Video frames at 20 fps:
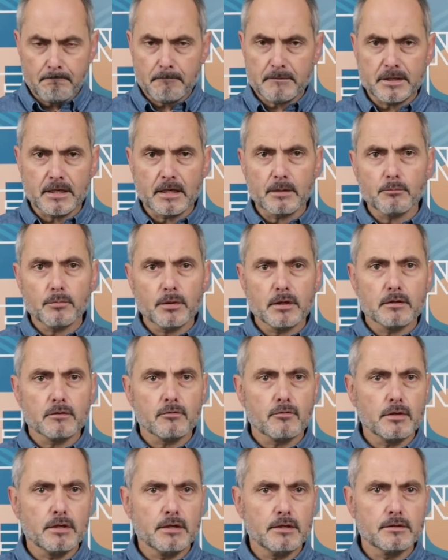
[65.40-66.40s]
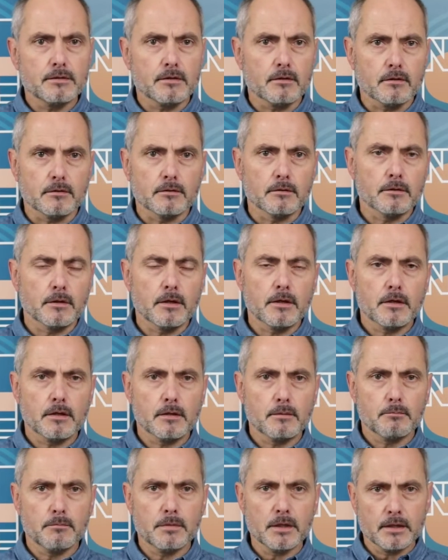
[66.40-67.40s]
champion trees on
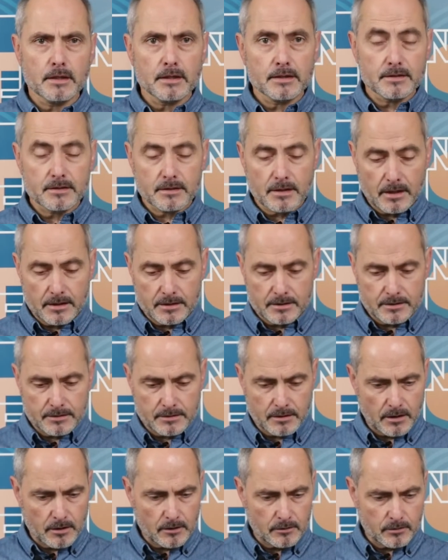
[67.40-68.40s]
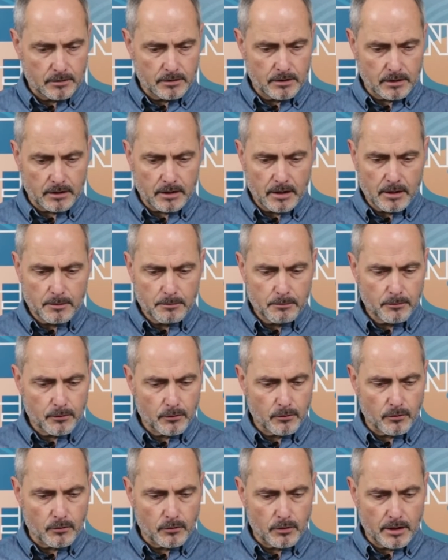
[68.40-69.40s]
big estates down in the Cape
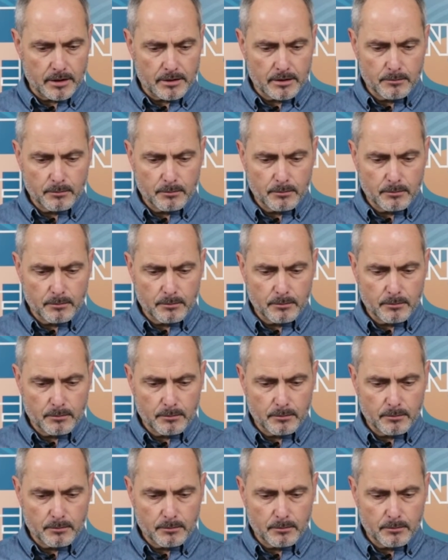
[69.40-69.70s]
or other